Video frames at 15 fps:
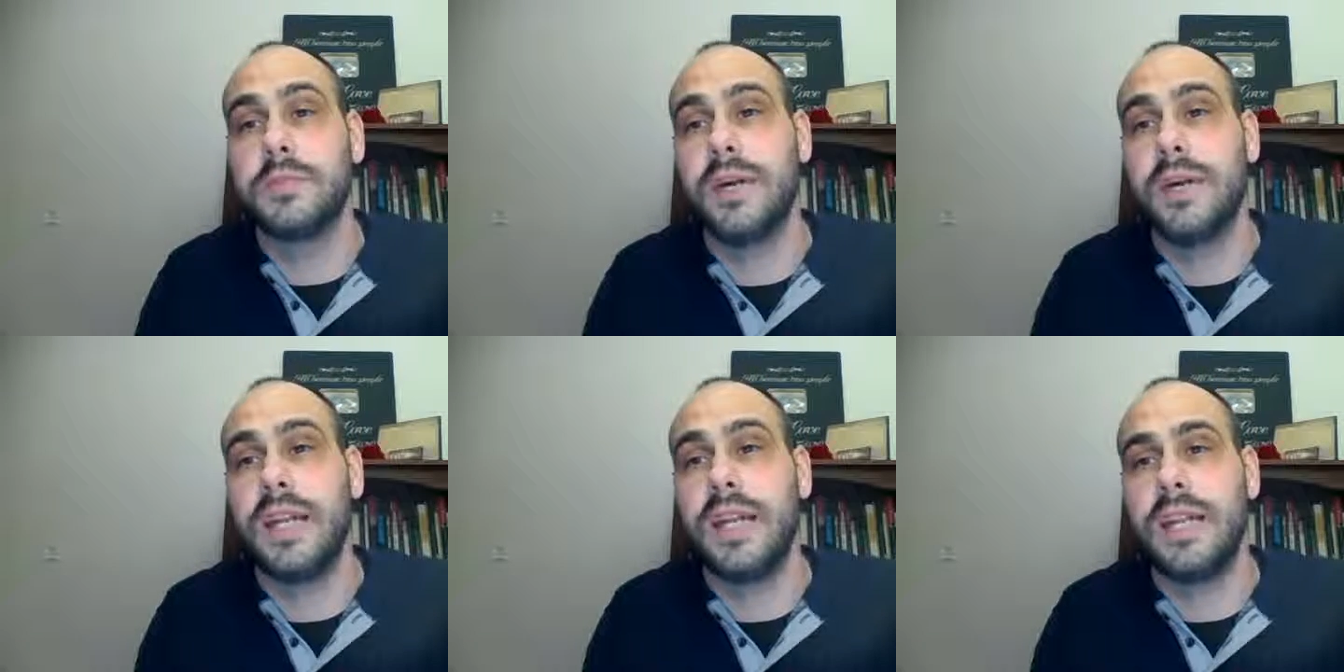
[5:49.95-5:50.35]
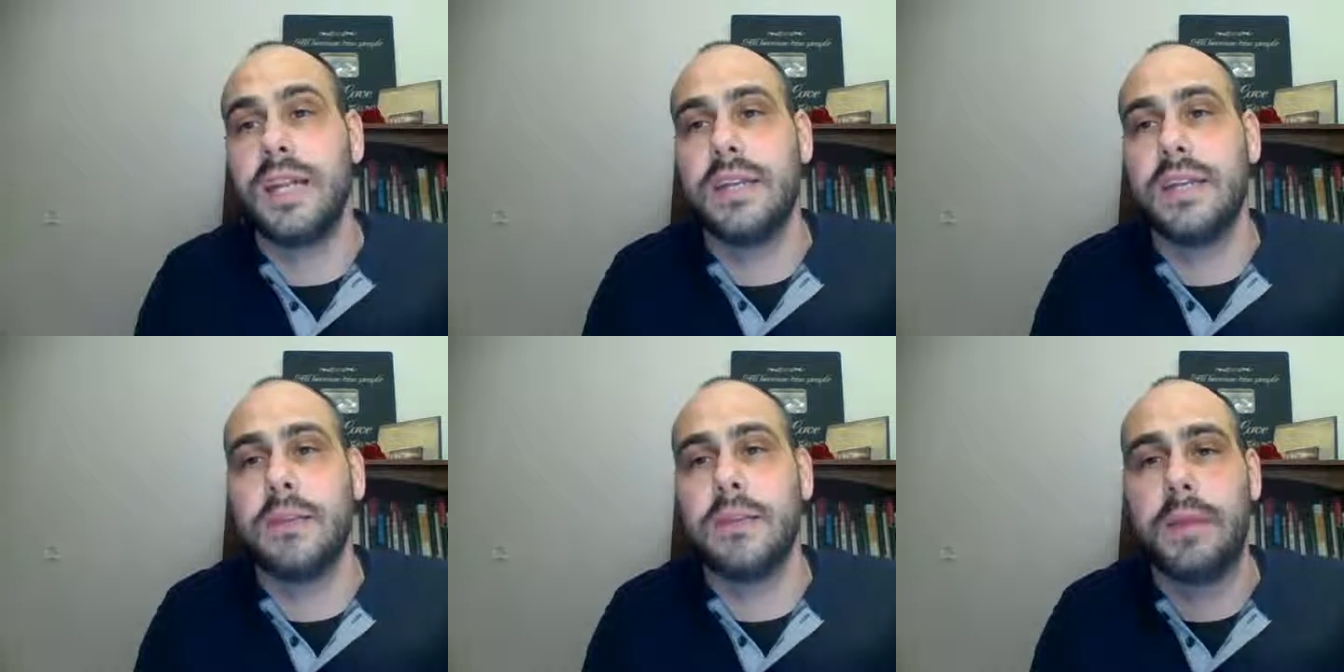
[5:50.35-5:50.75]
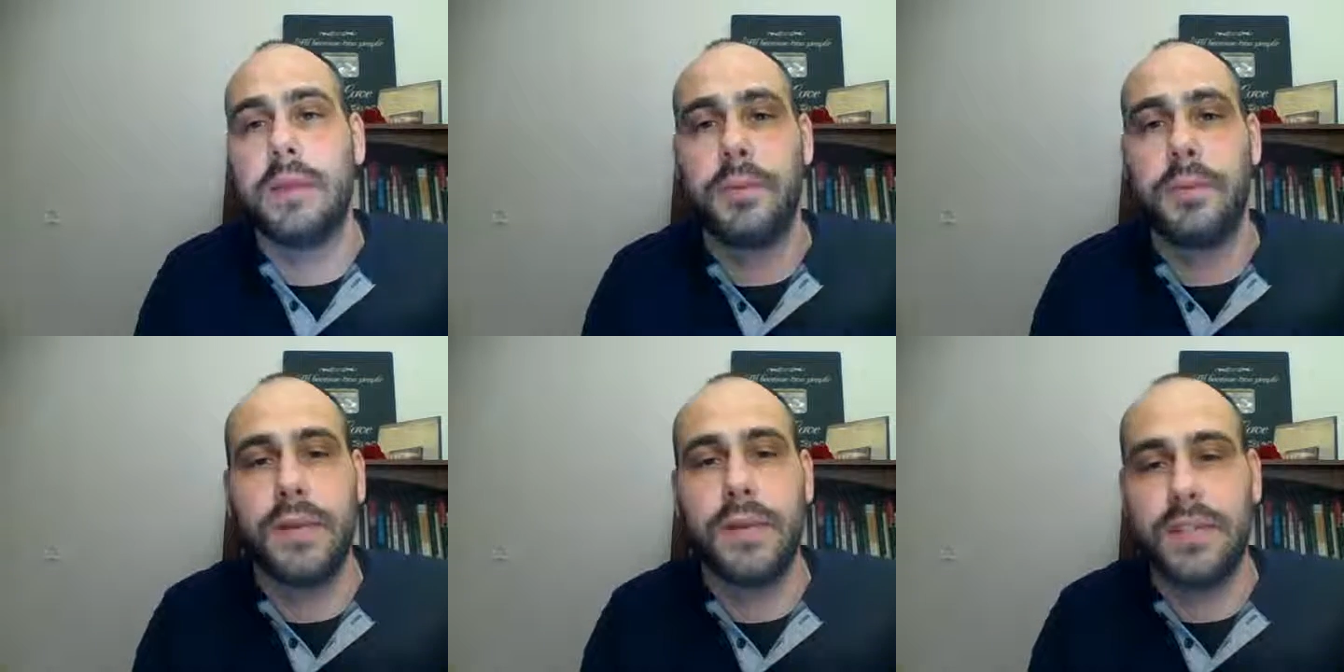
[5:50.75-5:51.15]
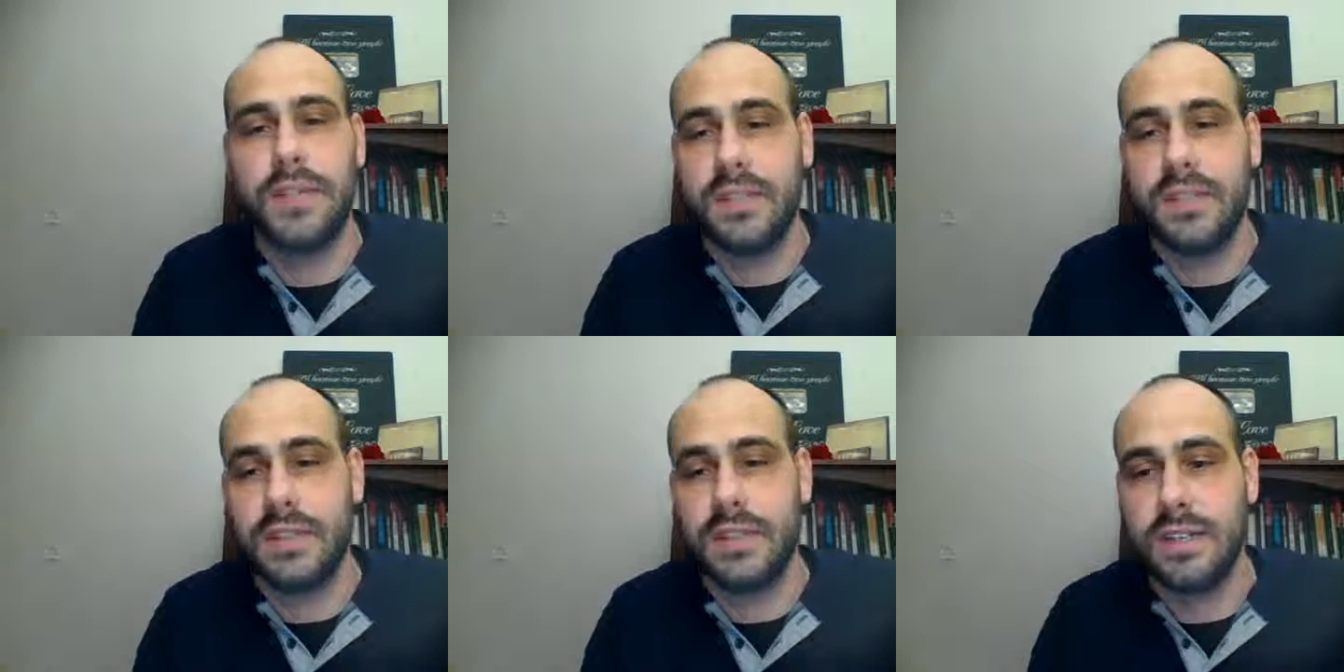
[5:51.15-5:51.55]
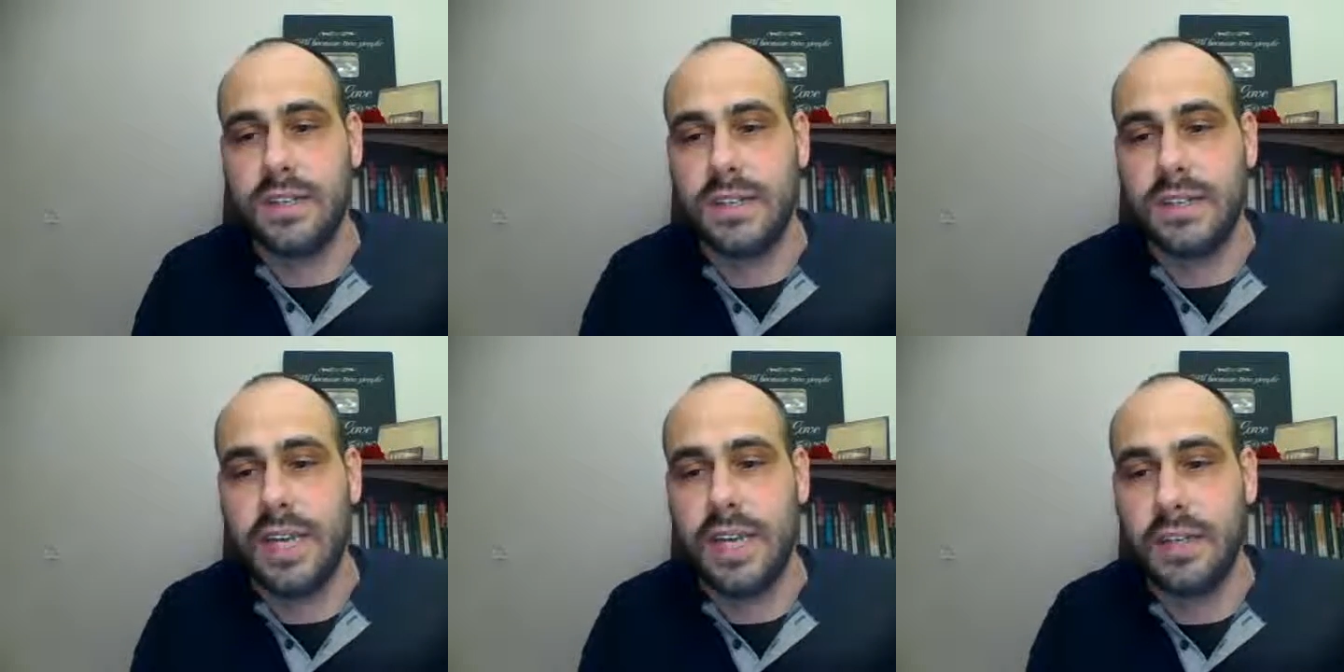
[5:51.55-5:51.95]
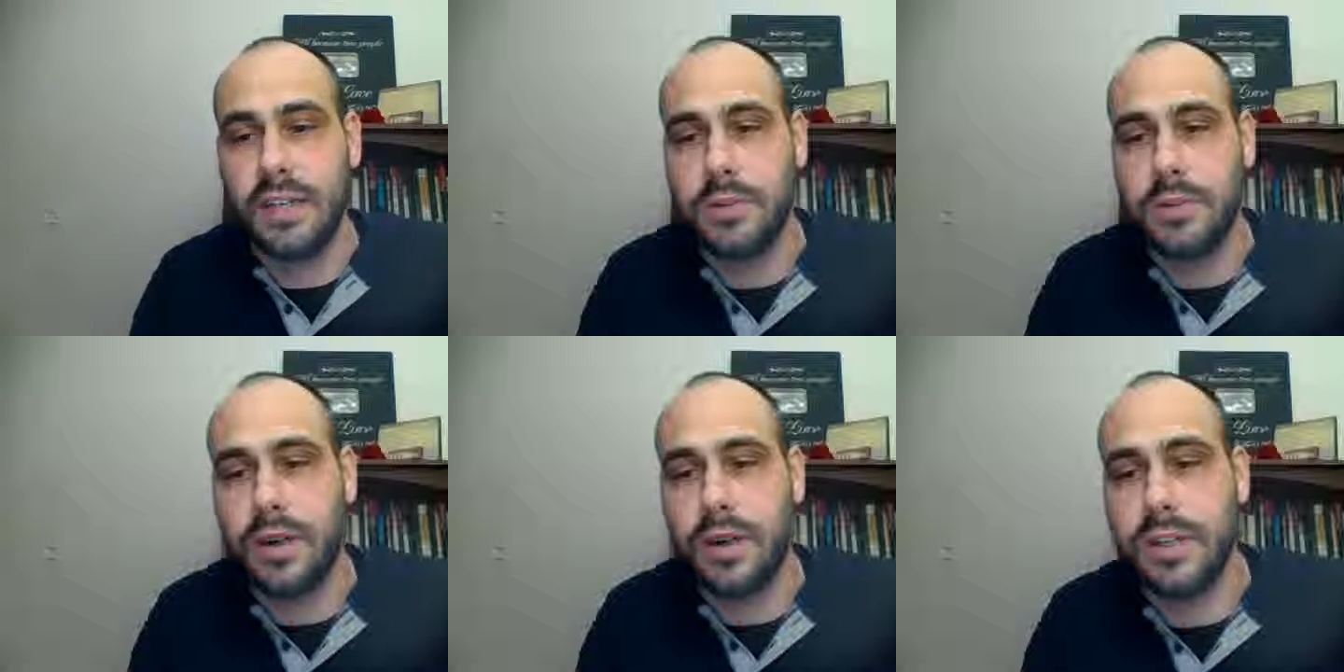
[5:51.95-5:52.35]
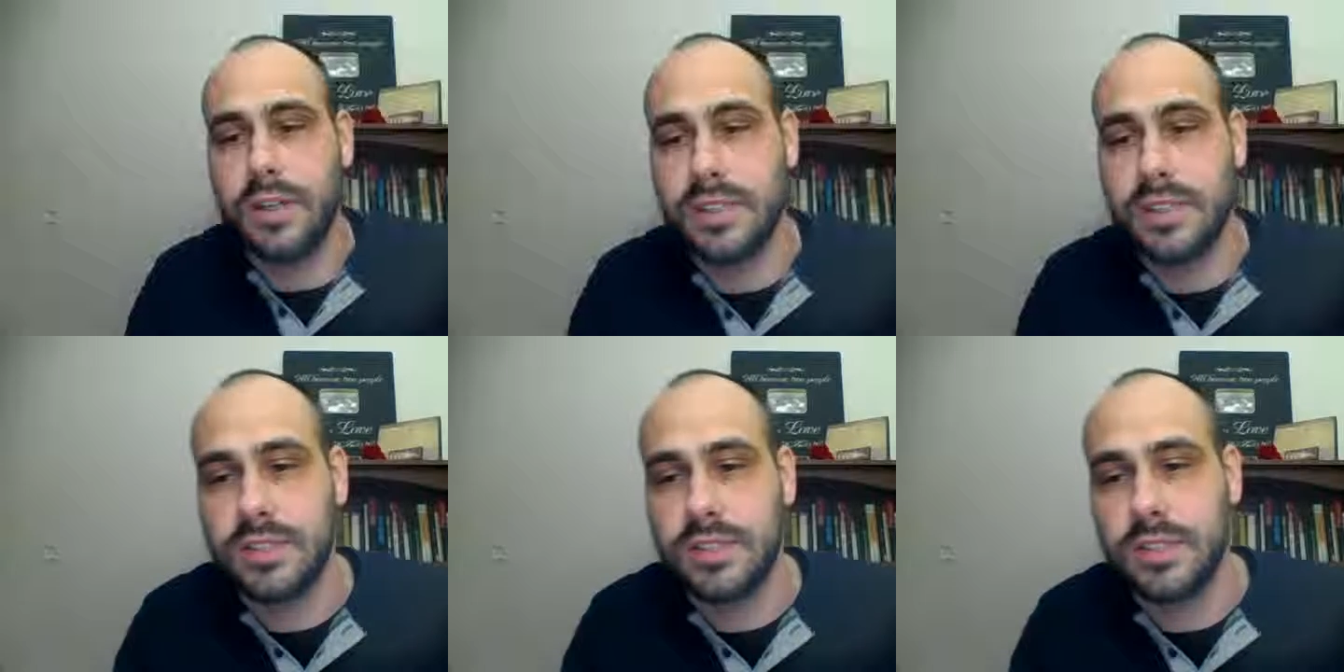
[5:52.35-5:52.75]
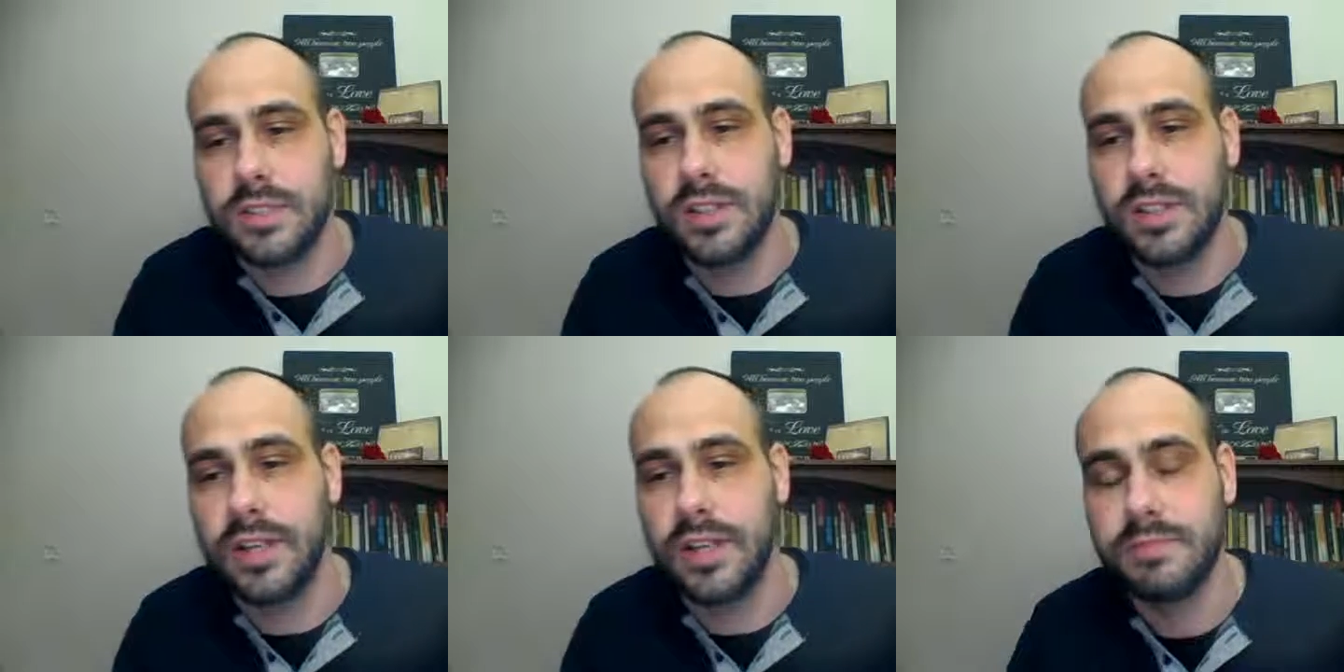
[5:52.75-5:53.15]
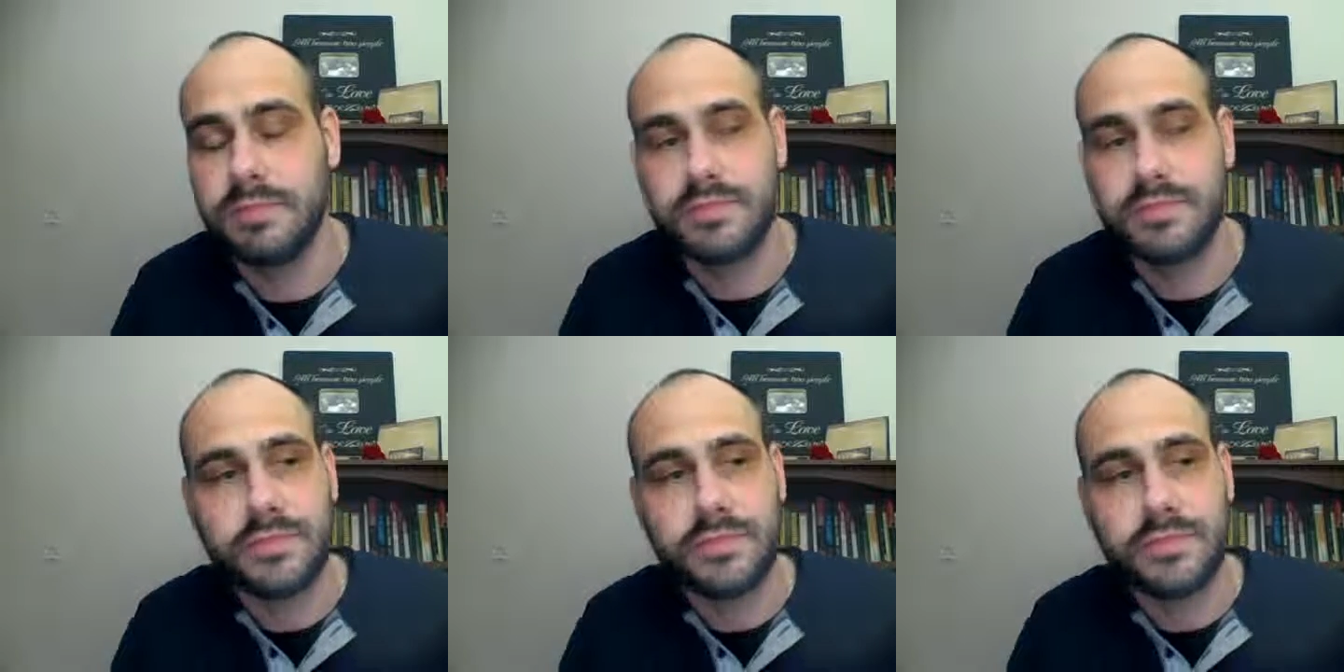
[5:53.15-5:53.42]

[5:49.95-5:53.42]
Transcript: But I think my point in taking you all on this journey